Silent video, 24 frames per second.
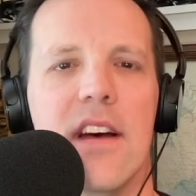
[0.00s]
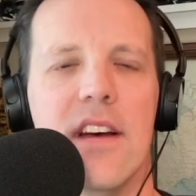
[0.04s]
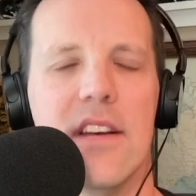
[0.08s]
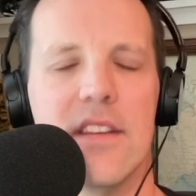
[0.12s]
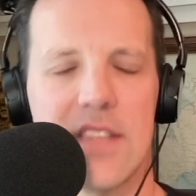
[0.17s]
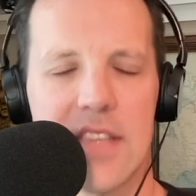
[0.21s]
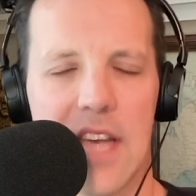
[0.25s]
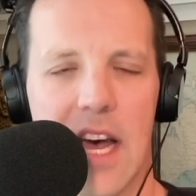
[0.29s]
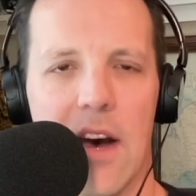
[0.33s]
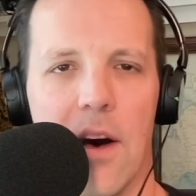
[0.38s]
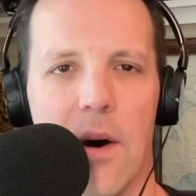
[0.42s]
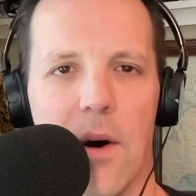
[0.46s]

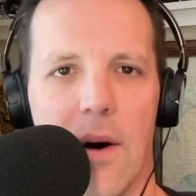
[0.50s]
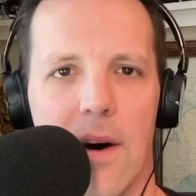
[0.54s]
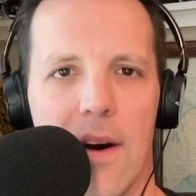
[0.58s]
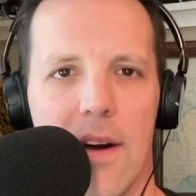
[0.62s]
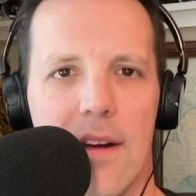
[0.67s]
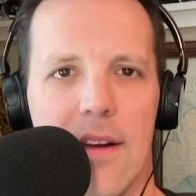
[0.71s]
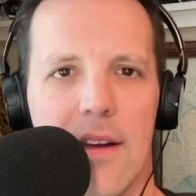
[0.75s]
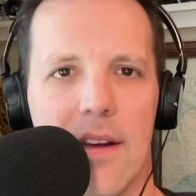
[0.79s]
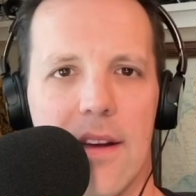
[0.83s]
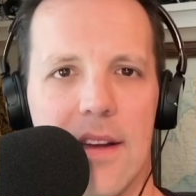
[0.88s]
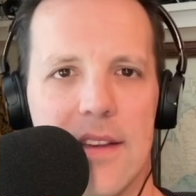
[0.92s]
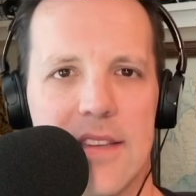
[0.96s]
So,
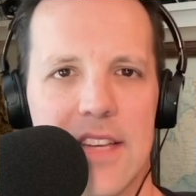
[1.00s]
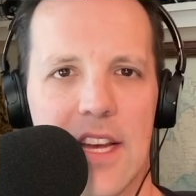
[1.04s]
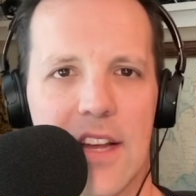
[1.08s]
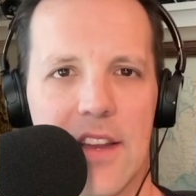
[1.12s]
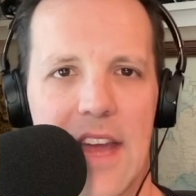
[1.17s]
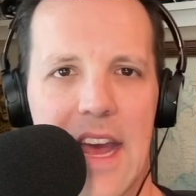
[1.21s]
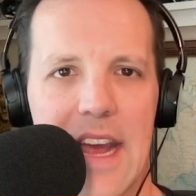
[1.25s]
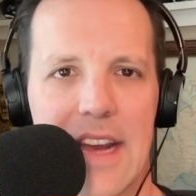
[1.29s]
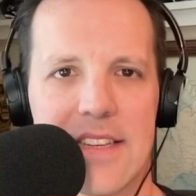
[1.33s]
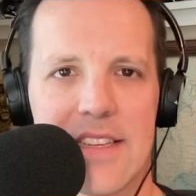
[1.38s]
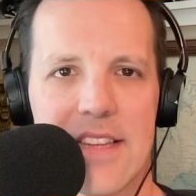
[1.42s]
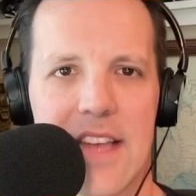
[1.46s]
until
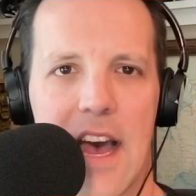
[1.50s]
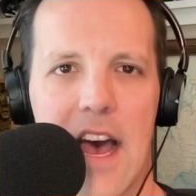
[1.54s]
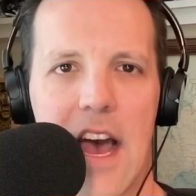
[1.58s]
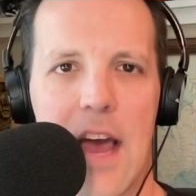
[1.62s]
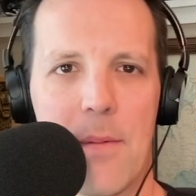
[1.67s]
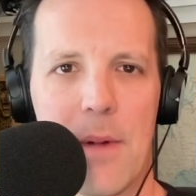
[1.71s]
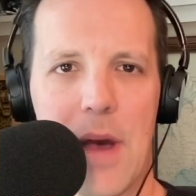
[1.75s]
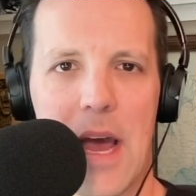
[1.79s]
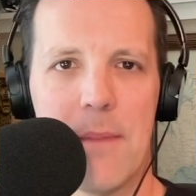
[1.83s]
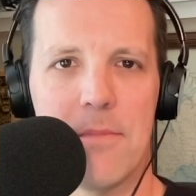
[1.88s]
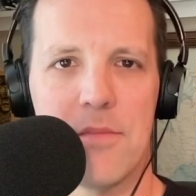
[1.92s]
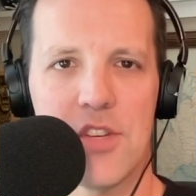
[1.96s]
next
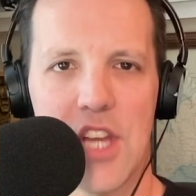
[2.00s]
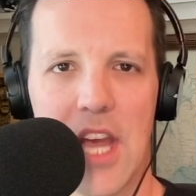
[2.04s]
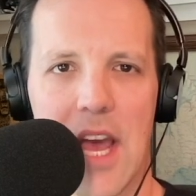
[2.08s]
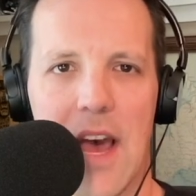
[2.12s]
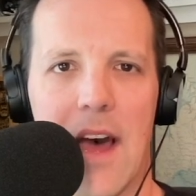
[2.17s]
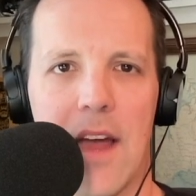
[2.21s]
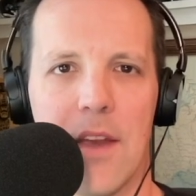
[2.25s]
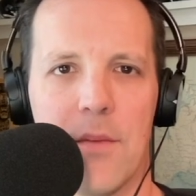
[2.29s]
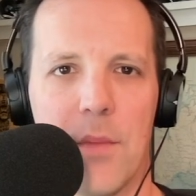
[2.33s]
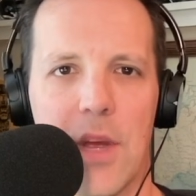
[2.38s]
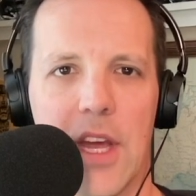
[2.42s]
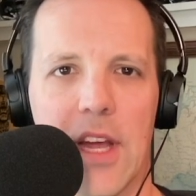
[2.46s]
time, I'm
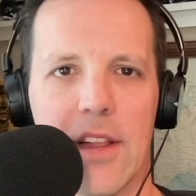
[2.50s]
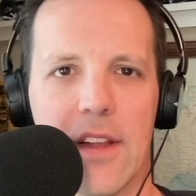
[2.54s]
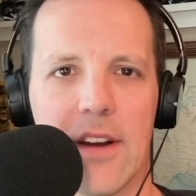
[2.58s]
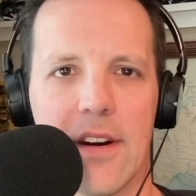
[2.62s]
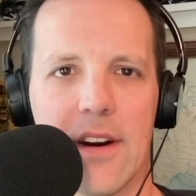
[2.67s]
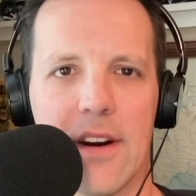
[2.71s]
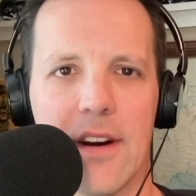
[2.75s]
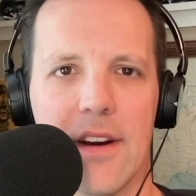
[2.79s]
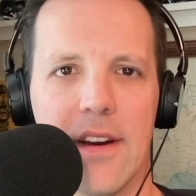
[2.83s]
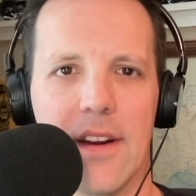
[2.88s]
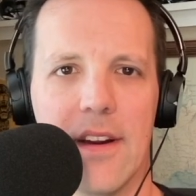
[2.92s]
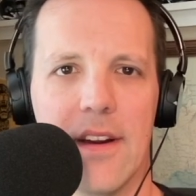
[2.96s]
John
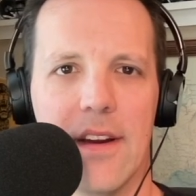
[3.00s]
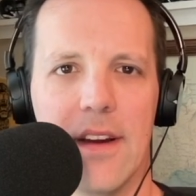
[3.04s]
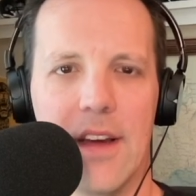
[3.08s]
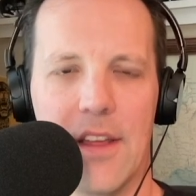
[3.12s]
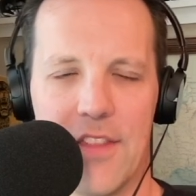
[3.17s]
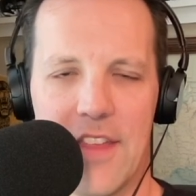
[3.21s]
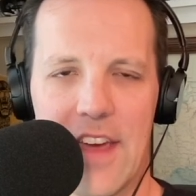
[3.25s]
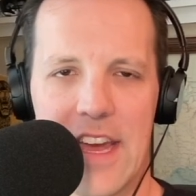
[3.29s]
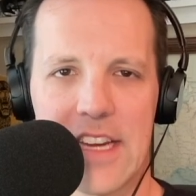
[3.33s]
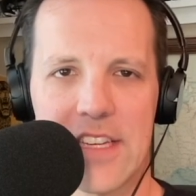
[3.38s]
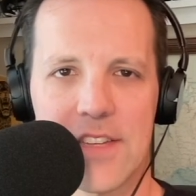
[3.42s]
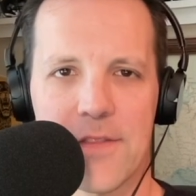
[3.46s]
Miller,
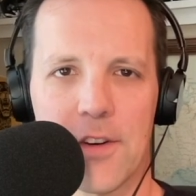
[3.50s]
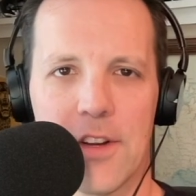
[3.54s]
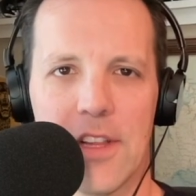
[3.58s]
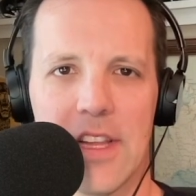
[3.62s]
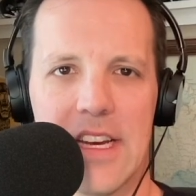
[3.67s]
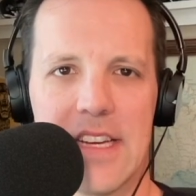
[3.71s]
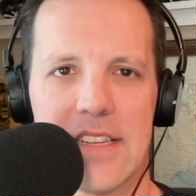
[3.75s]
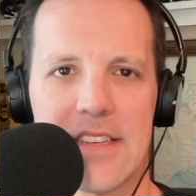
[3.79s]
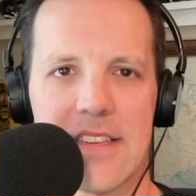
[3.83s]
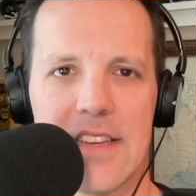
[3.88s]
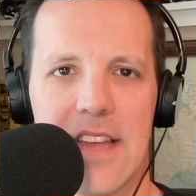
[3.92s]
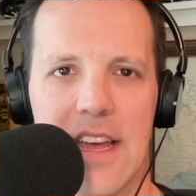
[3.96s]
and thanks for
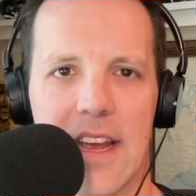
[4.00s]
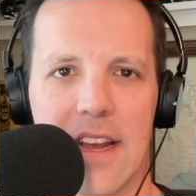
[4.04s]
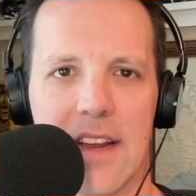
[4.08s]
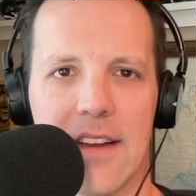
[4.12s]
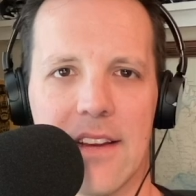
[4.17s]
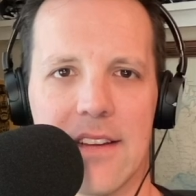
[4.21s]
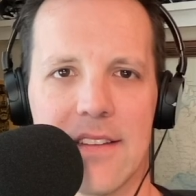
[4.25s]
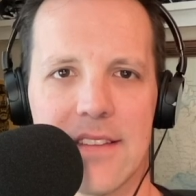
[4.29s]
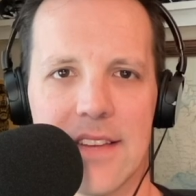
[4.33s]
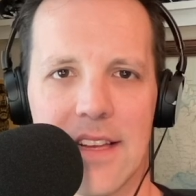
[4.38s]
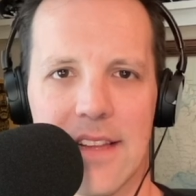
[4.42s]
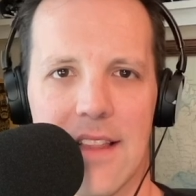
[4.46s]
listening
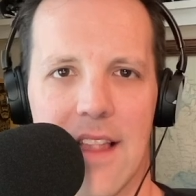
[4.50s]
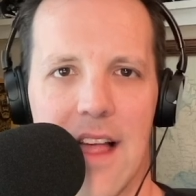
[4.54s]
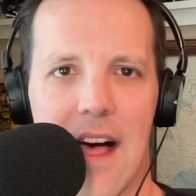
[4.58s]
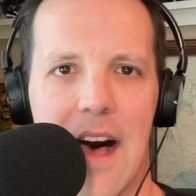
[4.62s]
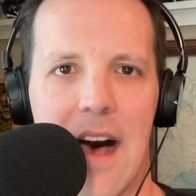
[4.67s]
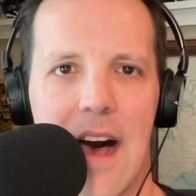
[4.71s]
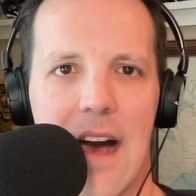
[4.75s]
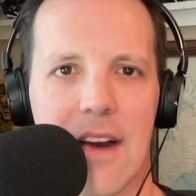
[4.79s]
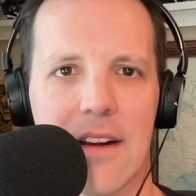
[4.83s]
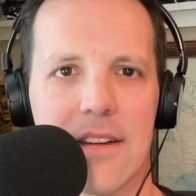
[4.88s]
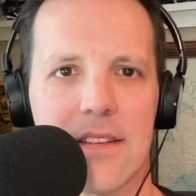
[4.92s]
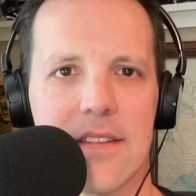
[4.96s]
to
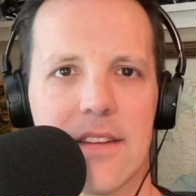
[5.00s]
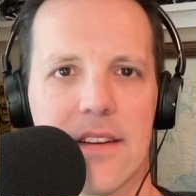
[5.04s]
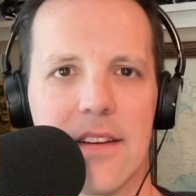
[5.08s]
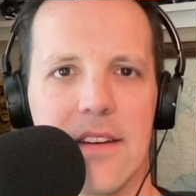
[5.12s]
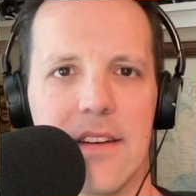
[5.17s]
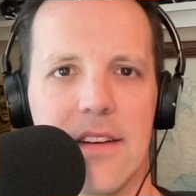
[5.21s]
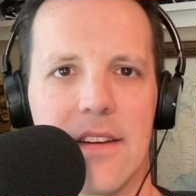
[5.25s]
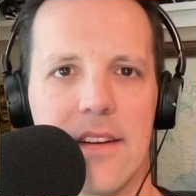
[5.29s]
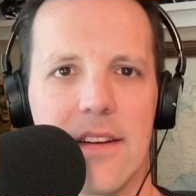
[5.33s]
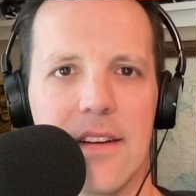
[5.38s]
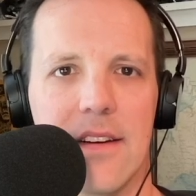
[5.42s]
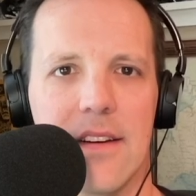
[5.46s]
Locked
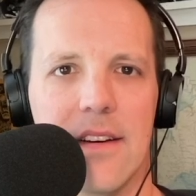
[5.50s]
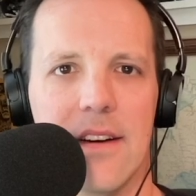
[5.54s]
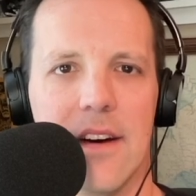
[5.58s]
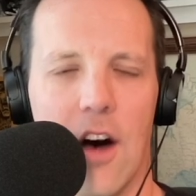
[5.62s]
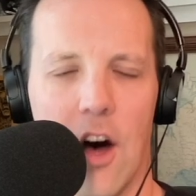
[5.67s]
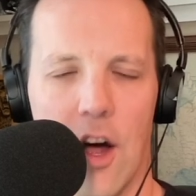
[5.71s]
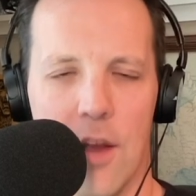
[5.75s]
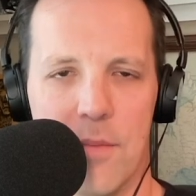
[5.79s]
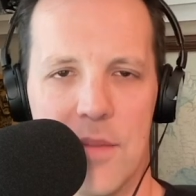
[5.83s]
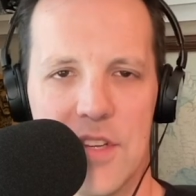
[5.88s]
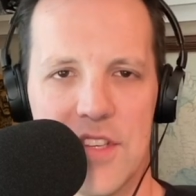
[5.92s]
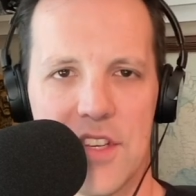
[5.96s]

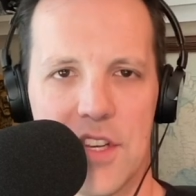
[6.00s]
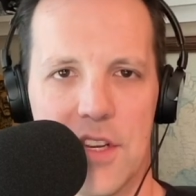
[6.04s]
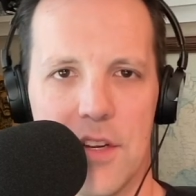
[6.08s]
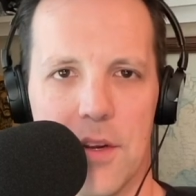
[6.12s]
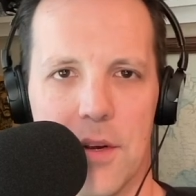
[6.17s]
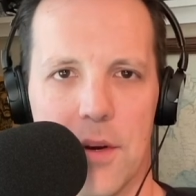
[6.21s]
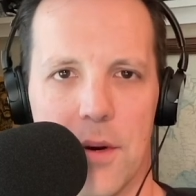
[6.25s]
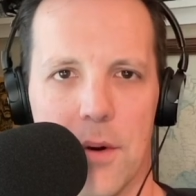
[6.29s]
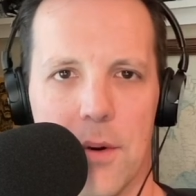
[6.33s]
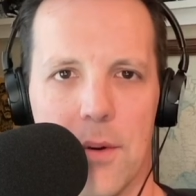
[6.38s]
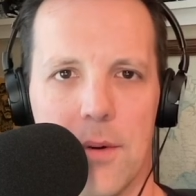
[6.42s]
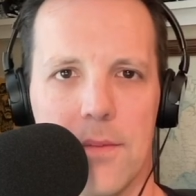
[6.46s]
On
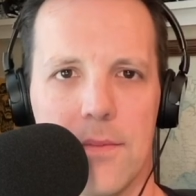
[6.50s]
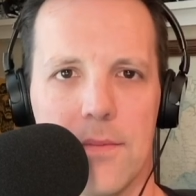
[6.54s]
Mizzou.